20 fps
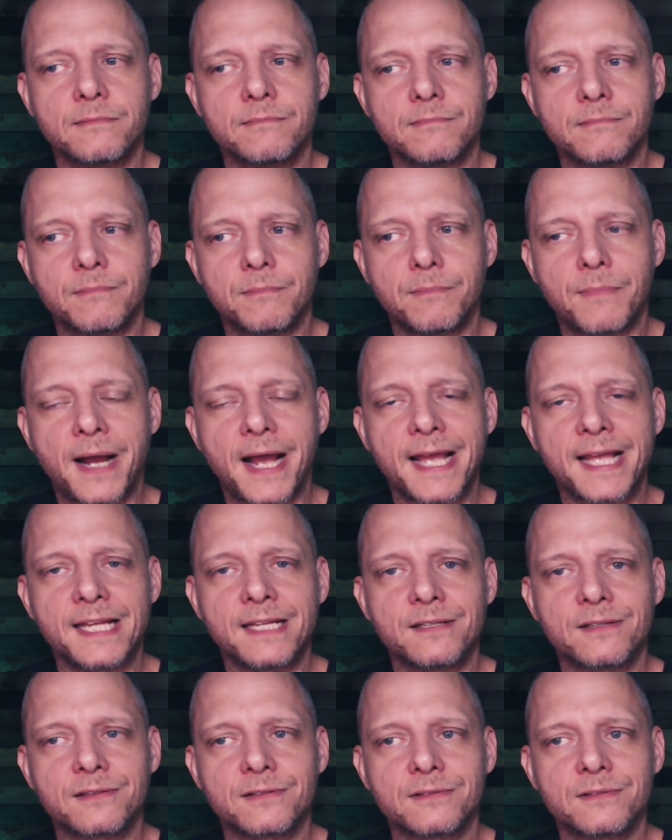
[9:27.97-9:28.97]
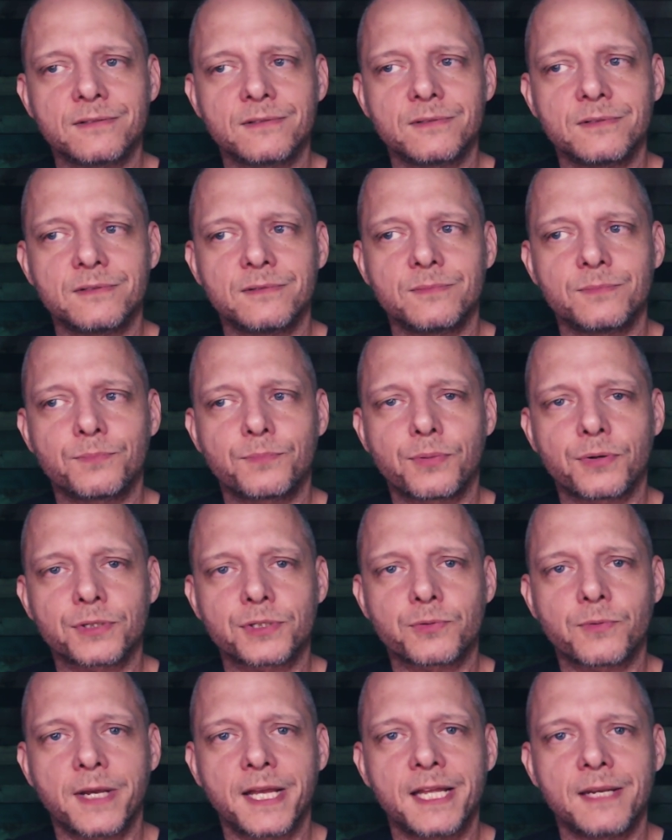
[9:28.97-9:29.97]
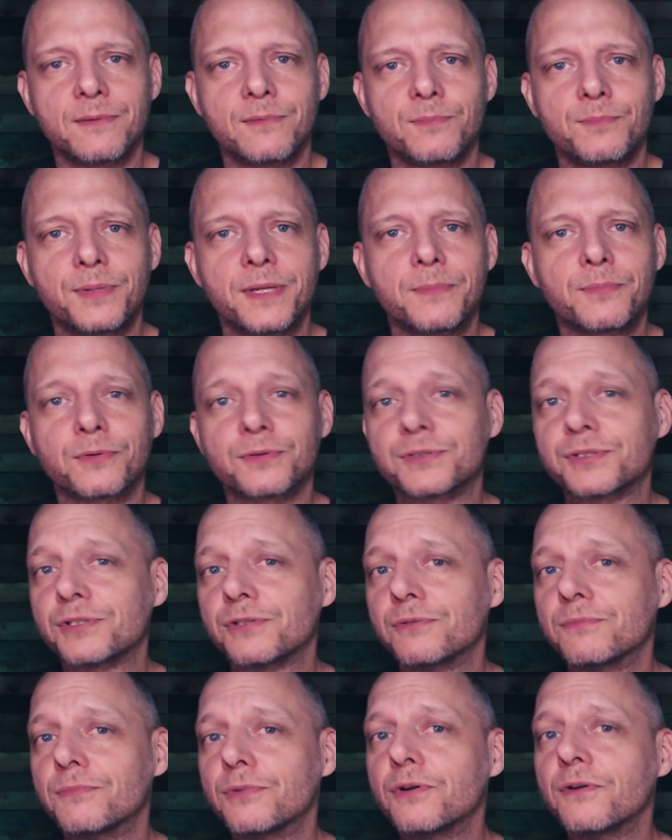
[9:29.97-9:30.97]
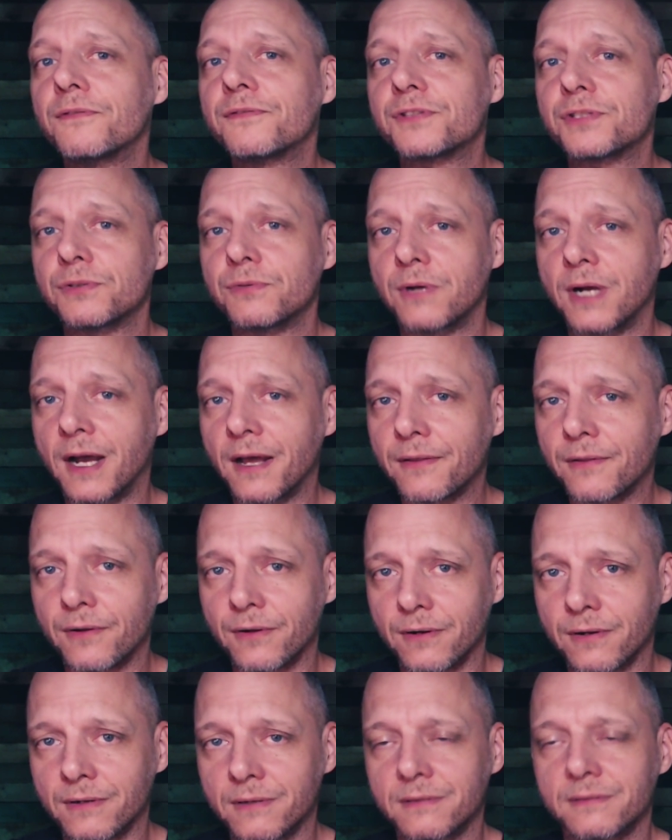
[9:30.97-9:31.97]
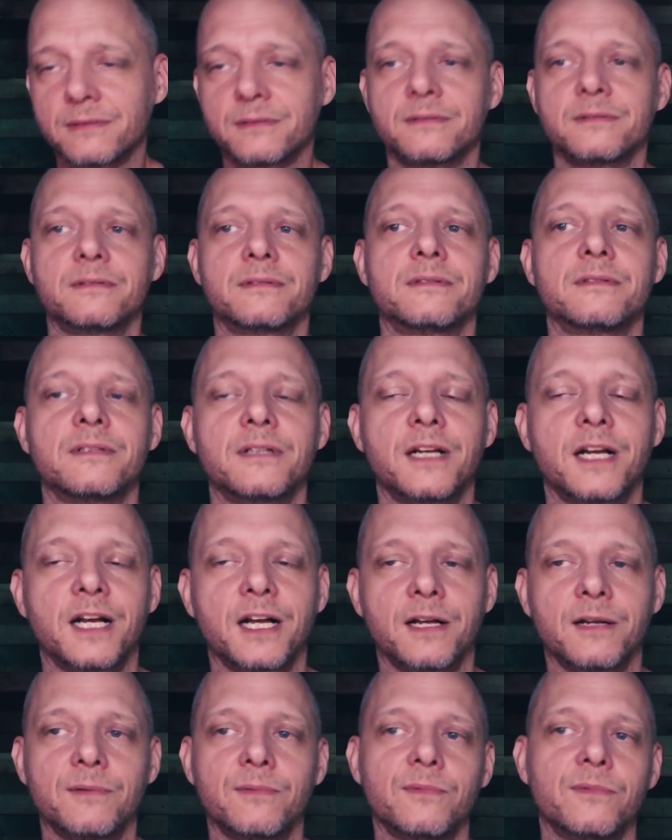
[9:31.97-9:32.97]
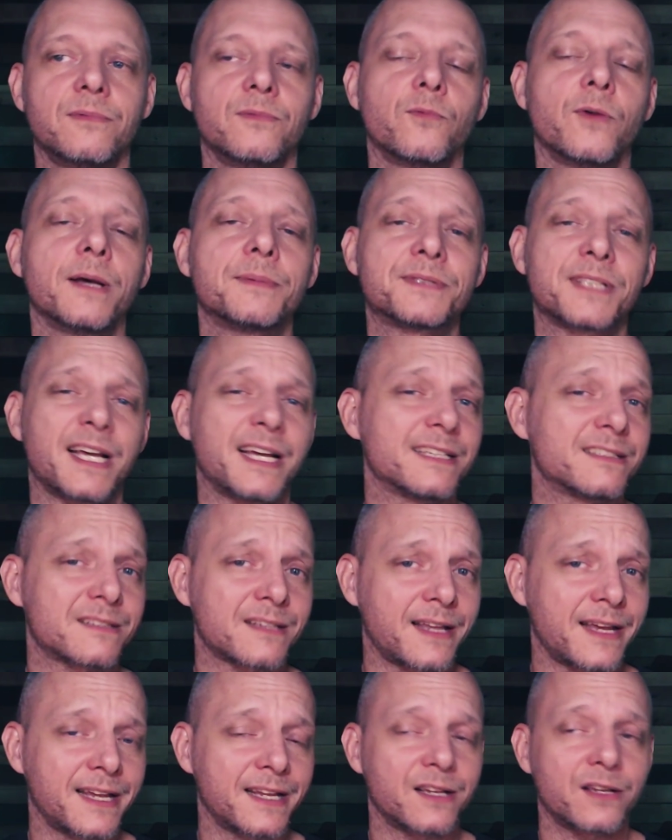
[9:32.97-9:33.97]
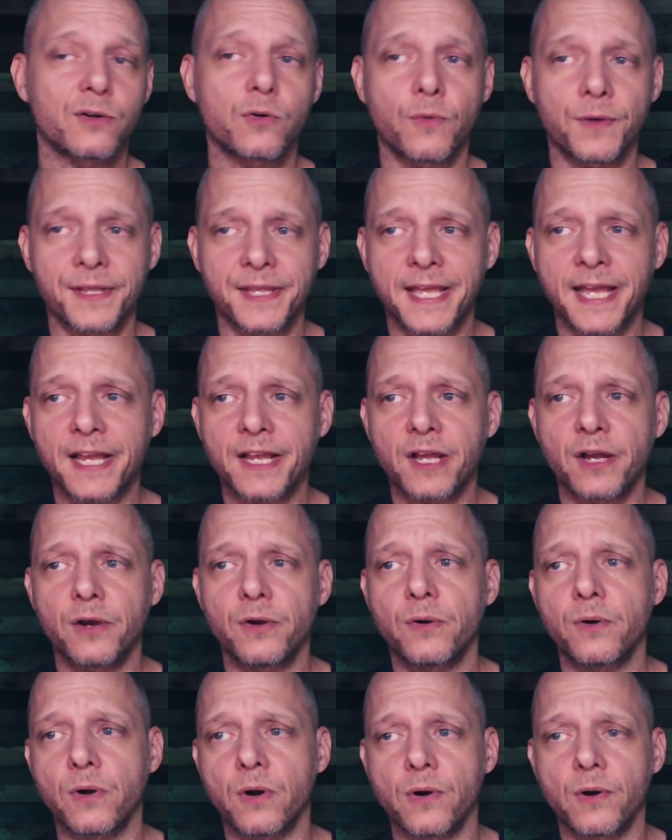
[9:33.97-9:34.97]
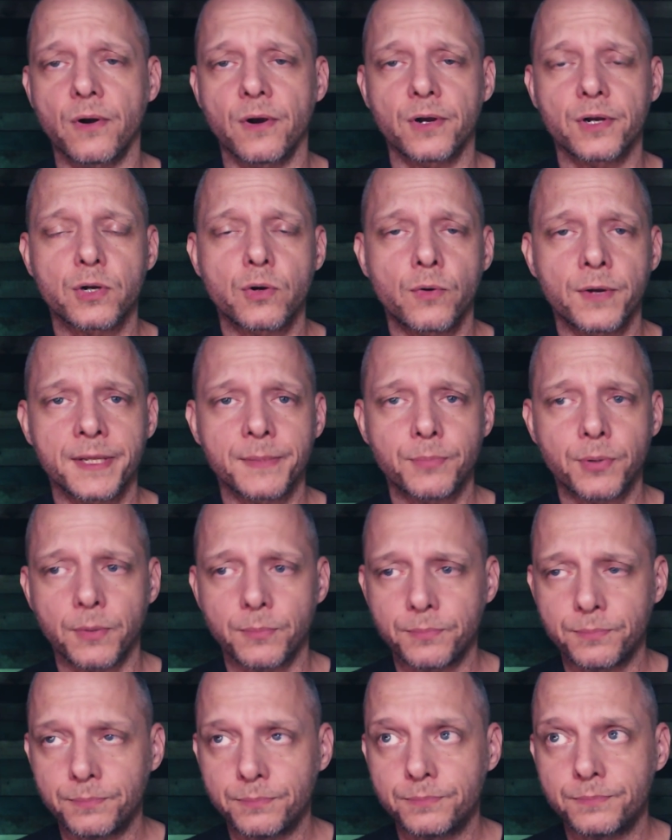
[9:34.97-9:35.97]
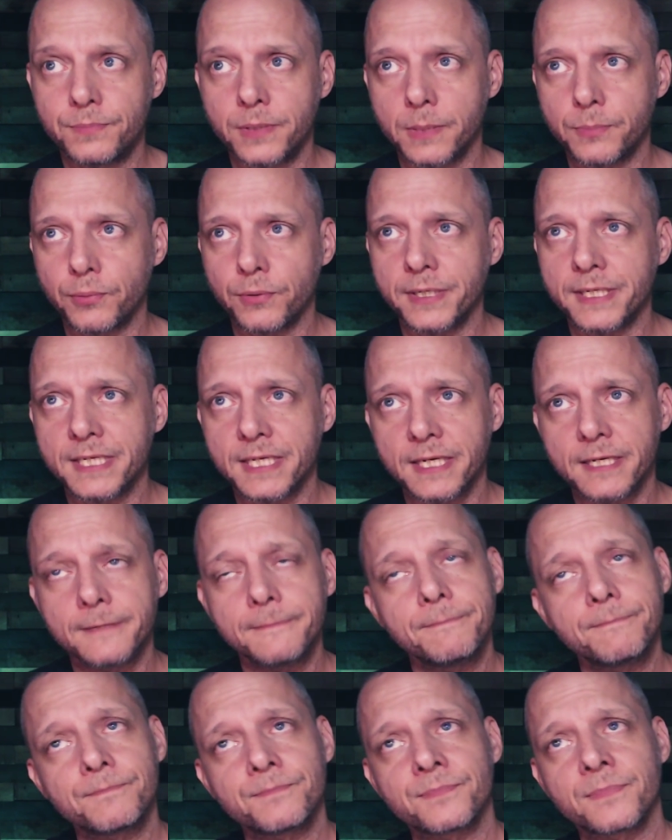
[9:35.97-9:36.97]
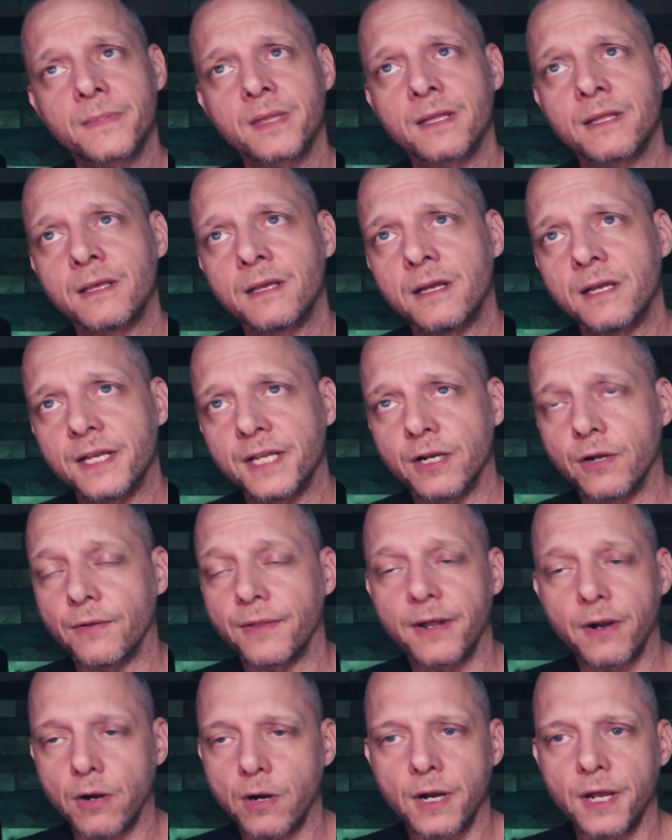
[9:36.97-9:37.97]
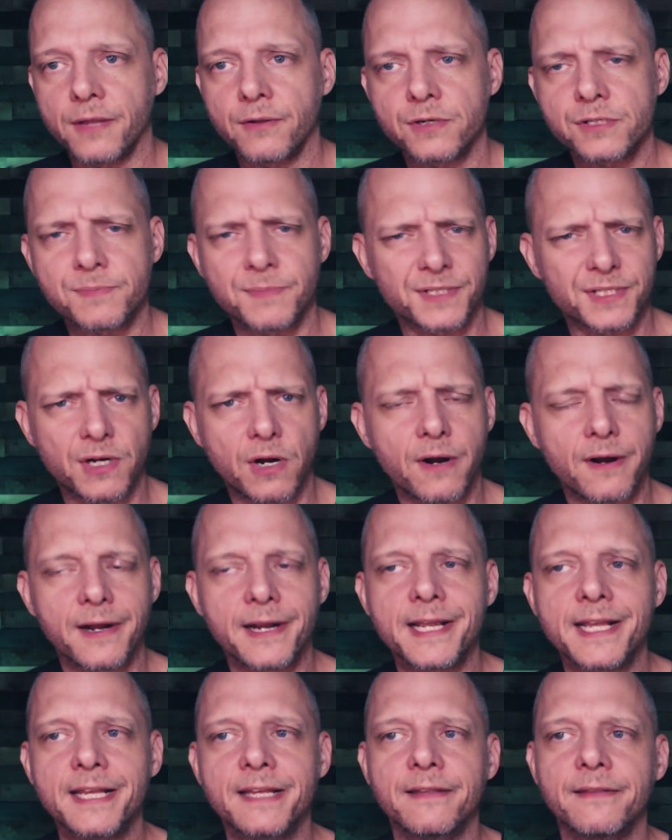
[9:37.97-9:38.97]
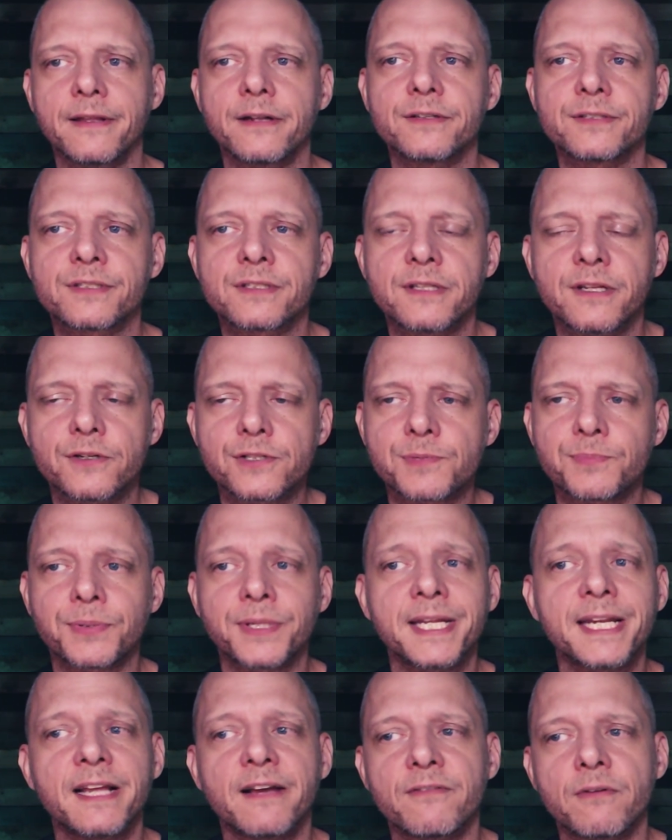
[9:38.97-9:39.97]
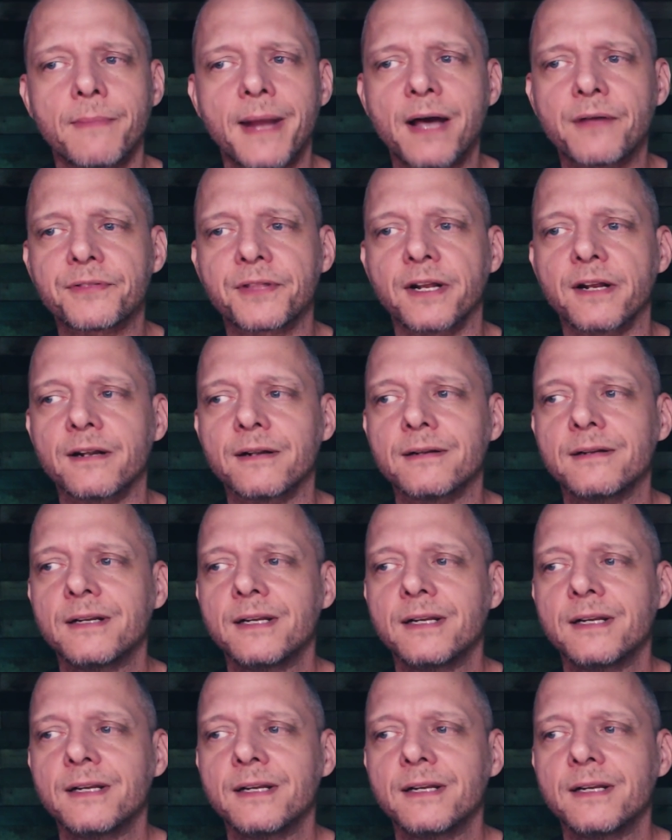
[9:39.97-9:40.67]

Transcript: might persuade people to move to other websites like CoinGecko or CoinPaprika. You know, there are others, Masari, and there's plenty of them out there.